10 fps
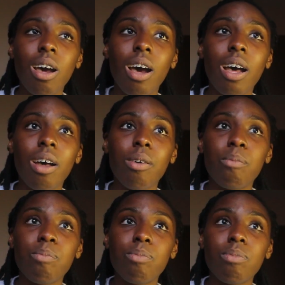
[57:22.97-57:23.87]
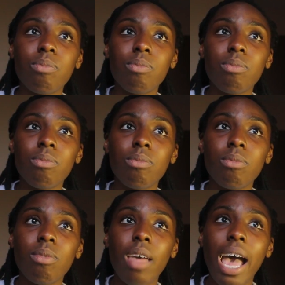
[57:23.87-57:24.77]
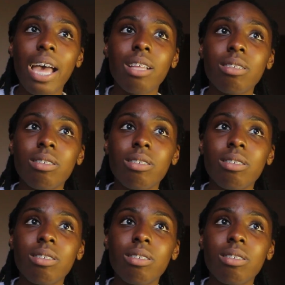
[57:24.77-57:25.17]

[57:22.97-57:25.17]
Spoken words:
that